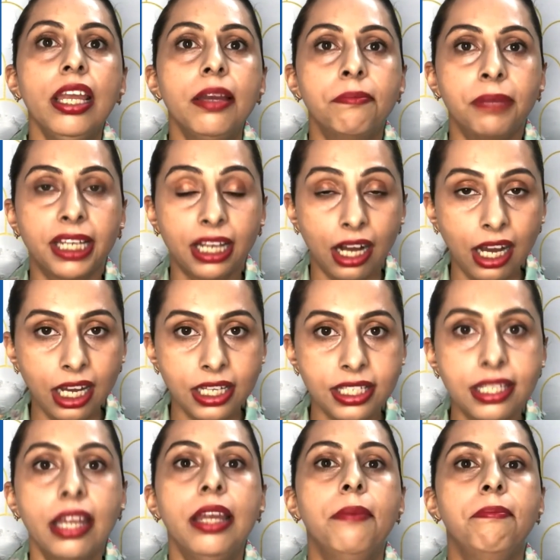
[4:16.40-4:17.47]
Because
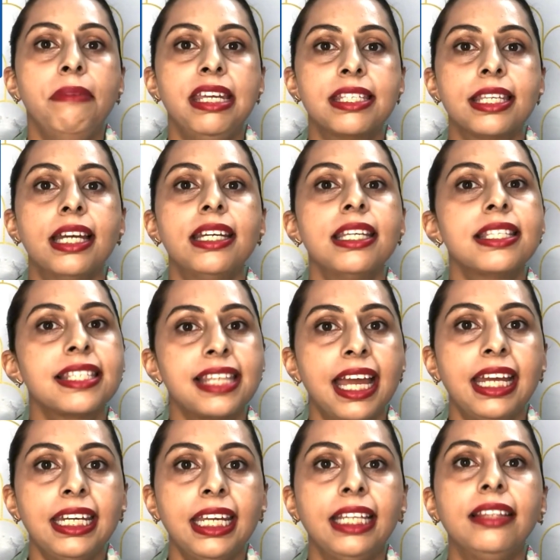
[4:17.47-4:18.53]

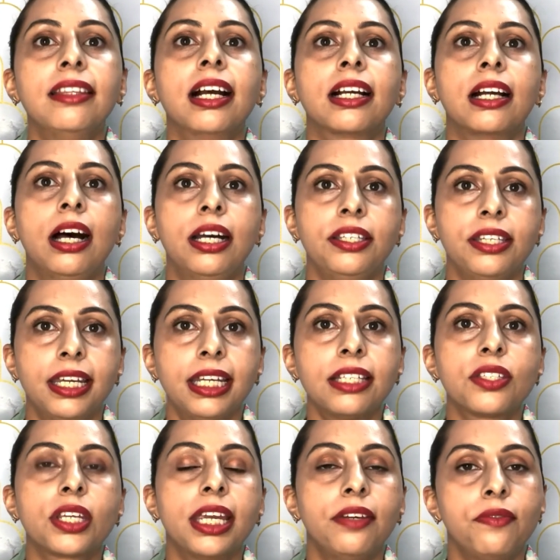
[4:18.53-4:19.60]
misunderstanding the
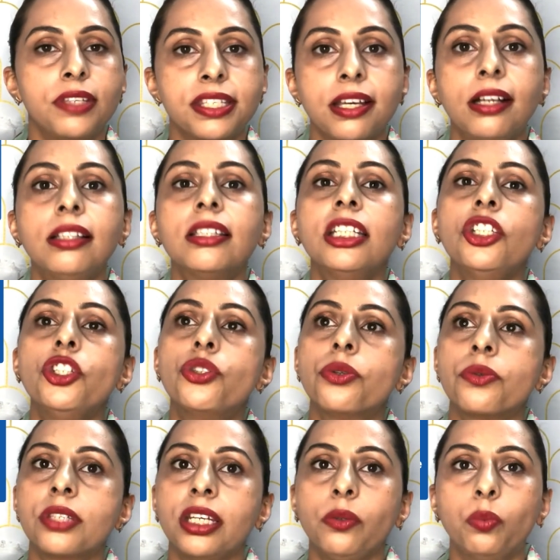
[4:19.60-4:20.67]
context can result in
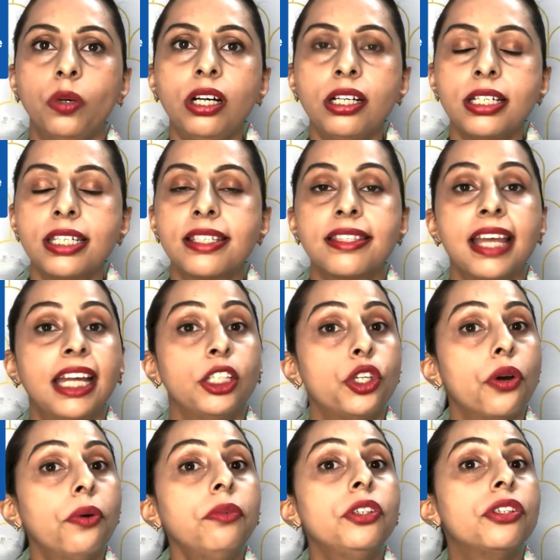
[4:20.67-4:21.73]
choosing words that
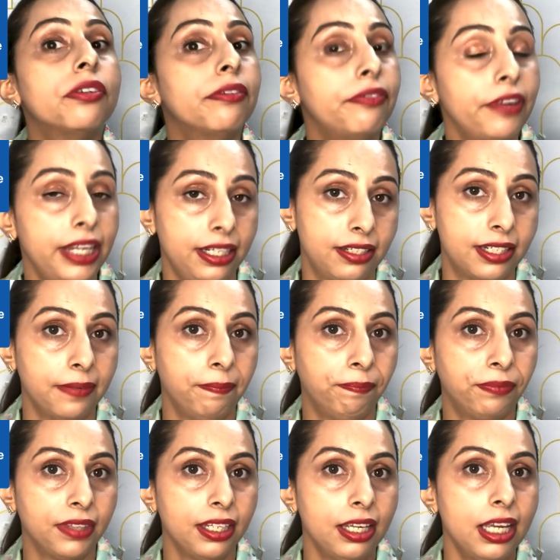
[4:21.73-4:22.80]
don't fit.
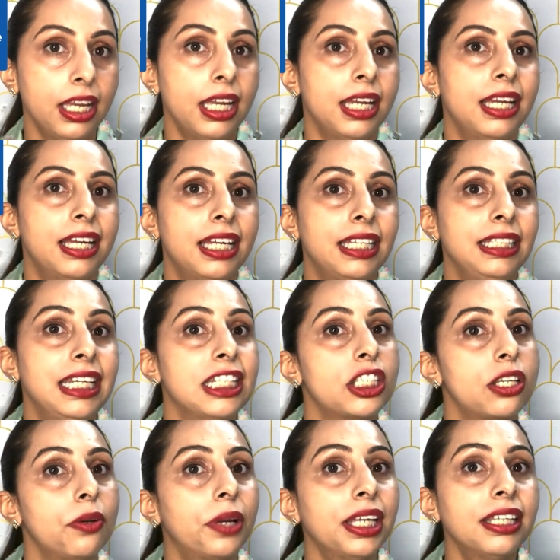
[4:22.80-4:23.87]
Let's
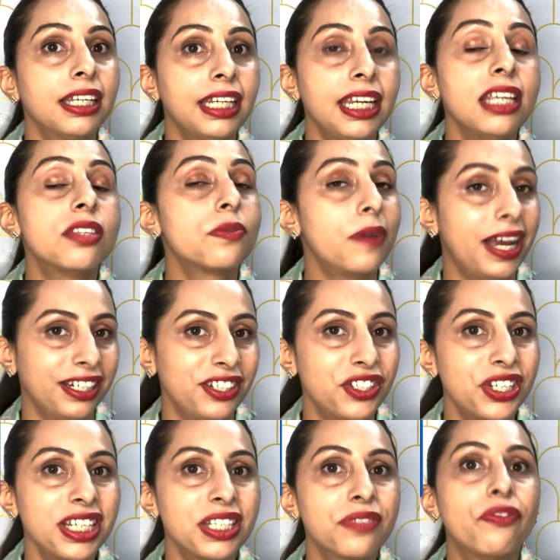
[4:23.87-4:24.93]
look at the key
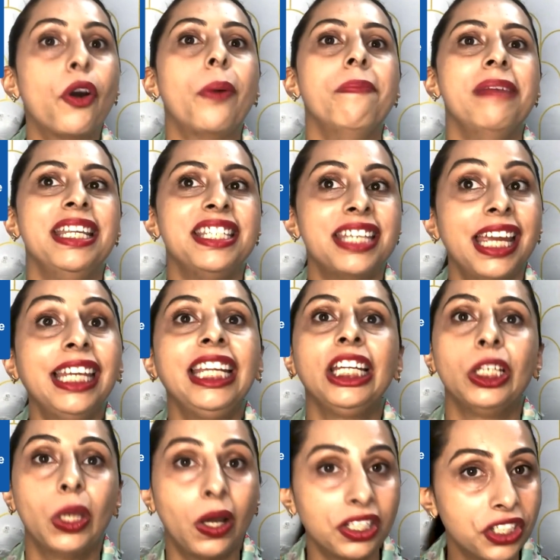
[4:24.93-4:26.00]
strategies for maintaining
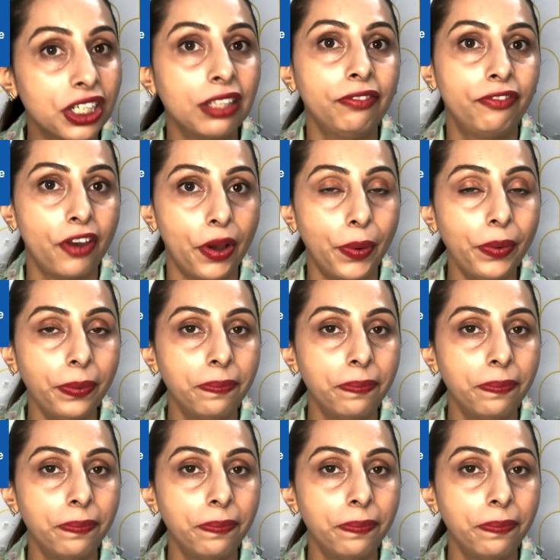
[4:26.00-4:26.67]
logical flow.